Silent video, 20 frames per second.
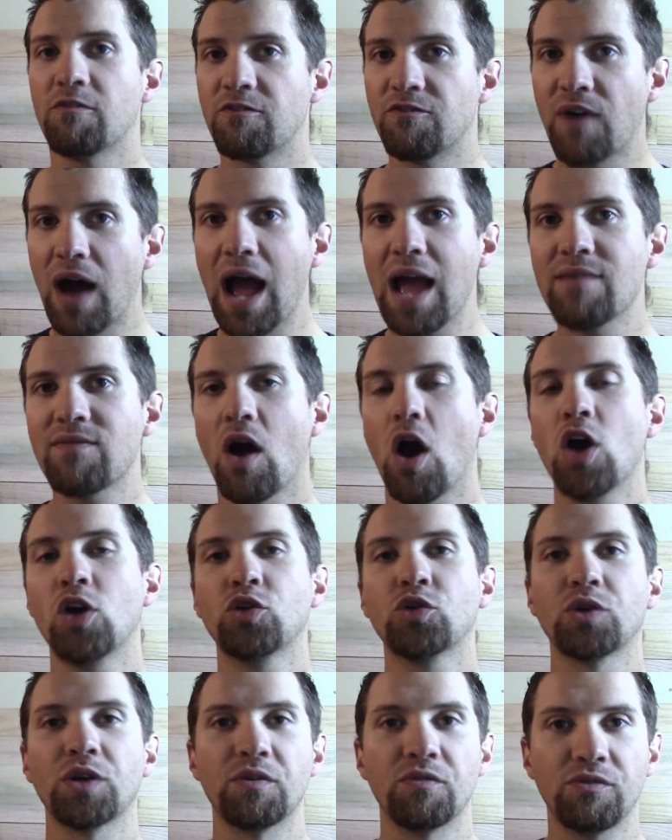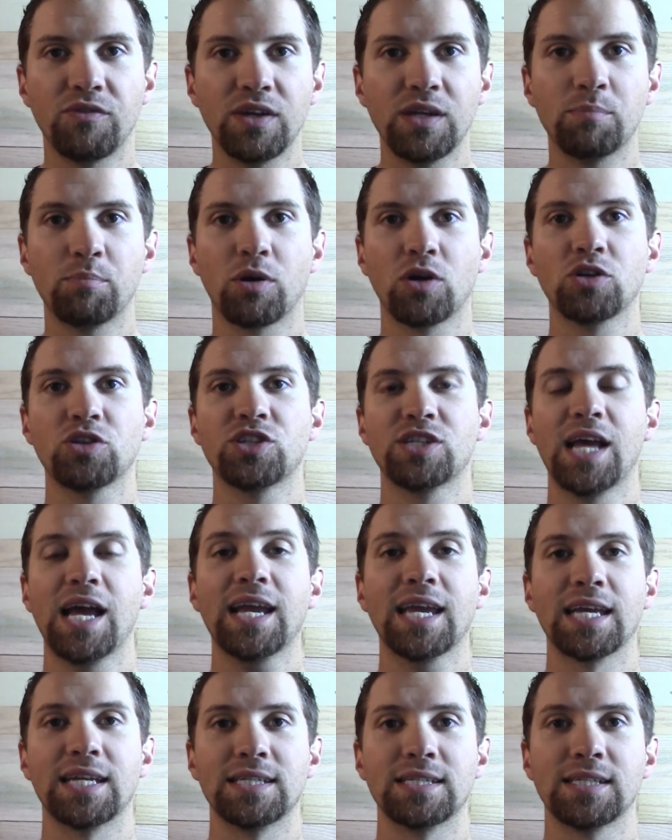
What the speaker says: 500 feet per second,